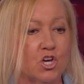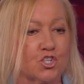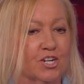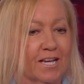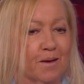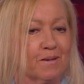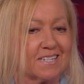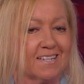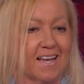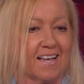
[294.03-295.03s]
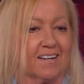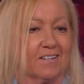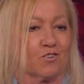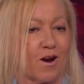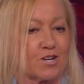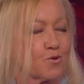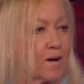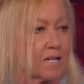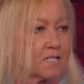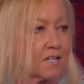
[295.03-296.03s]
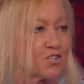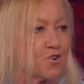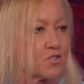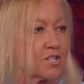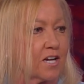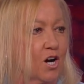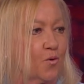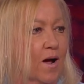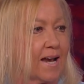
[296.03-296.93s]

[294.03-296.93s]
She came in and graduated 6 years ago,